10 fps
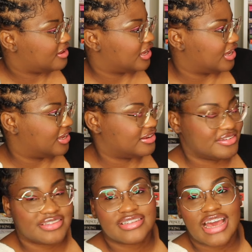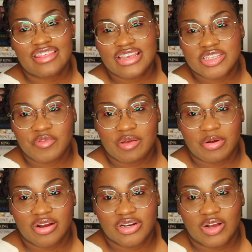and I think it's a
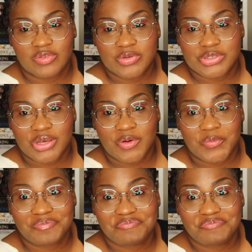vampire novel, so.